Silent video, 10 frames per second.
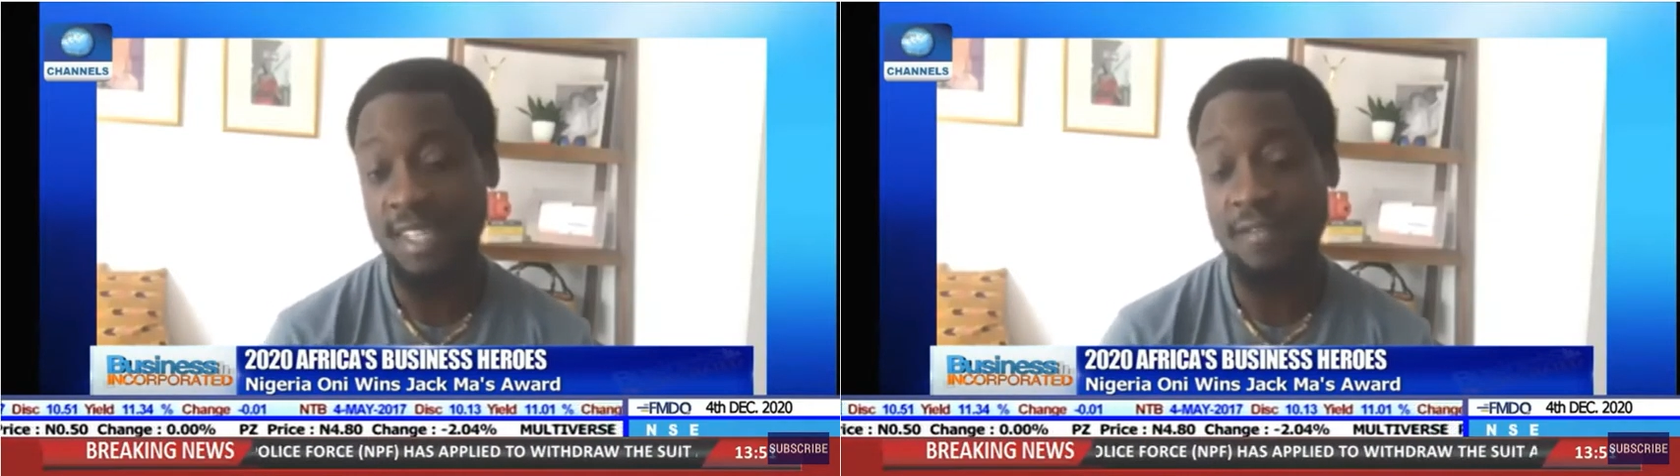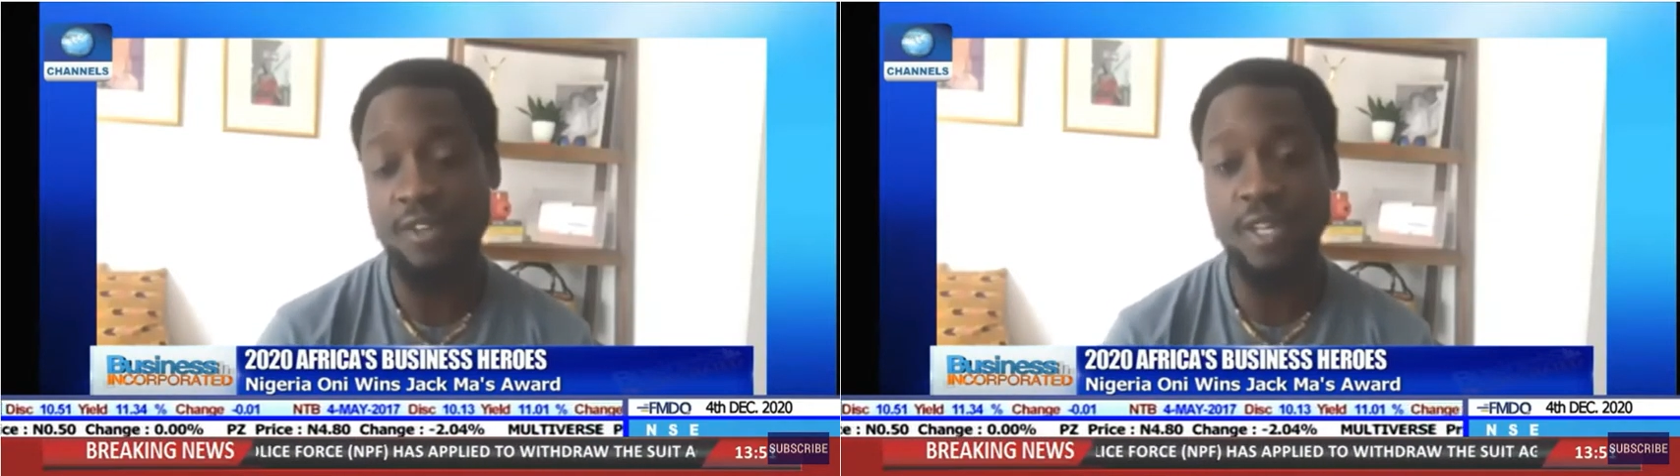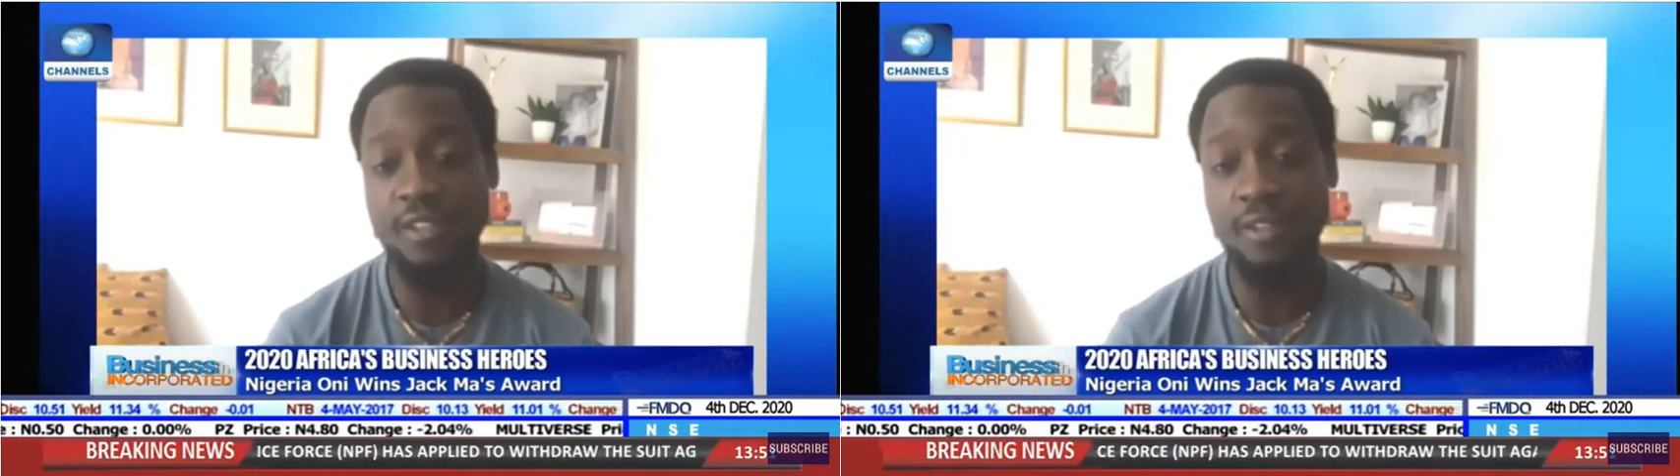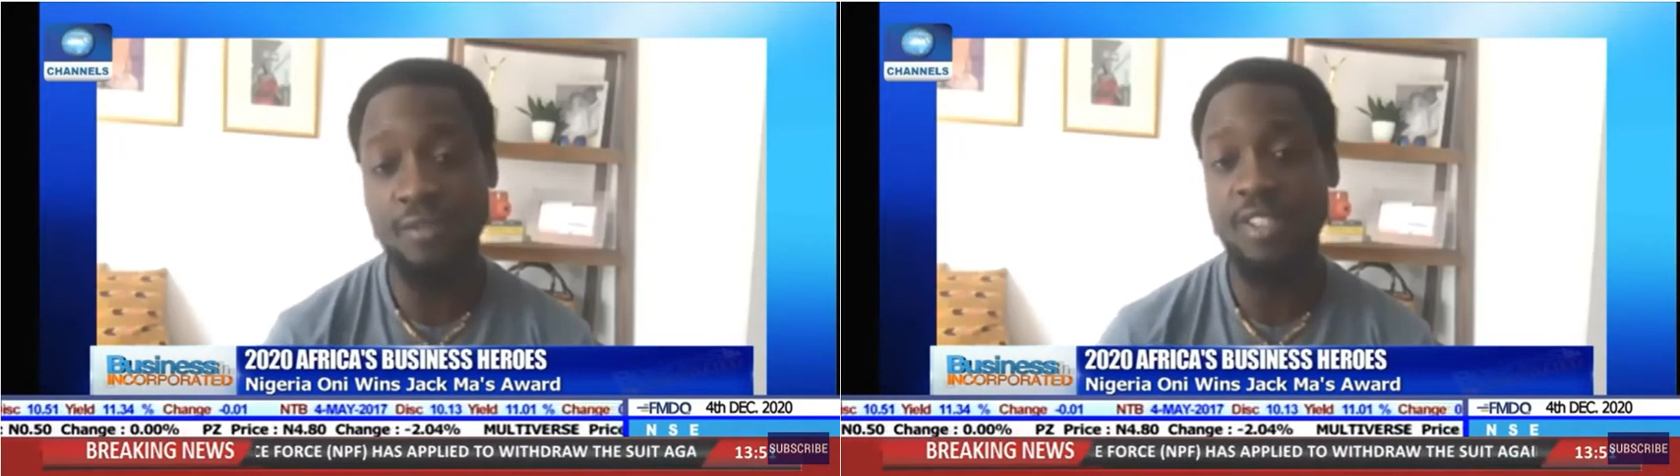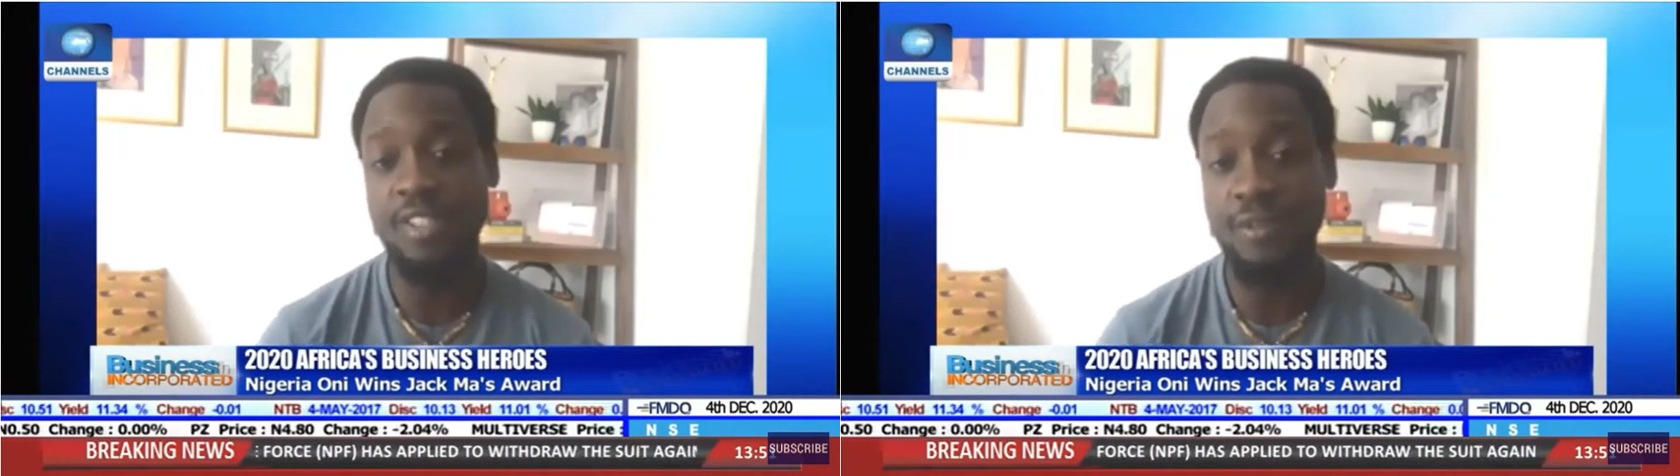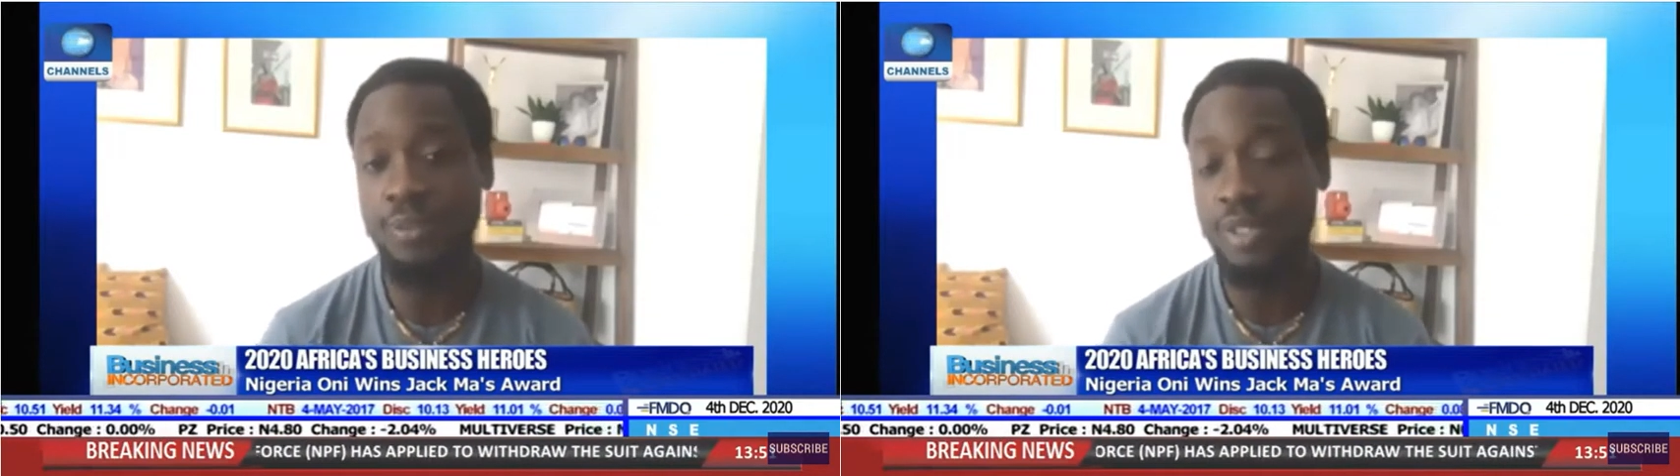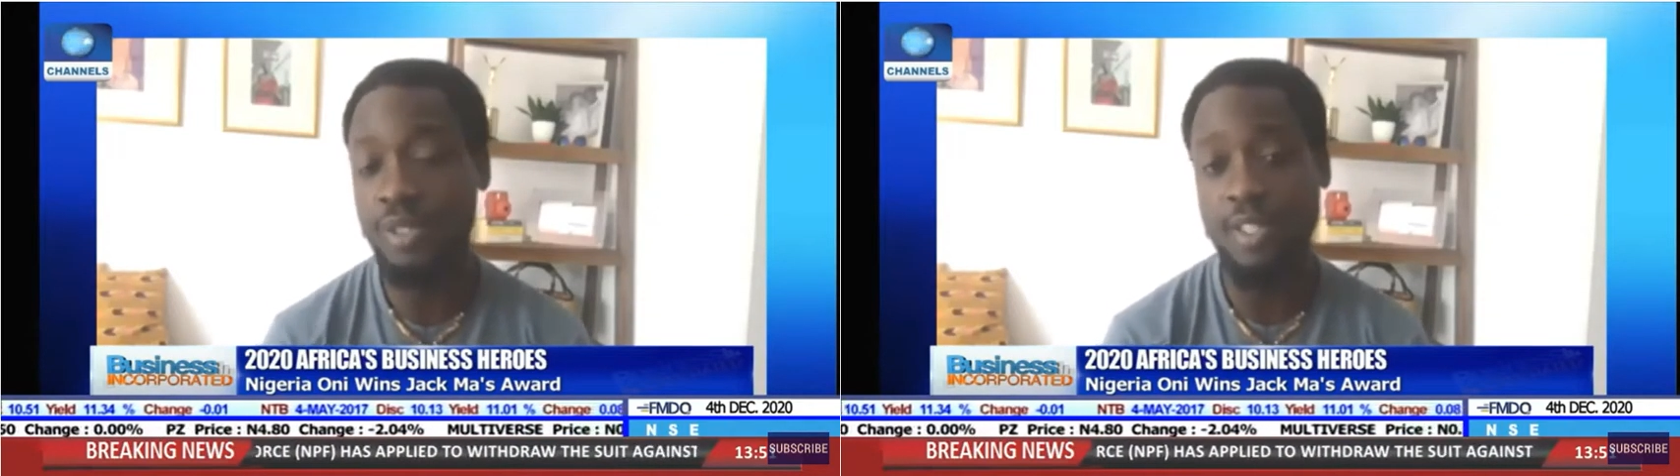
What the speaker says: and several rounds of interview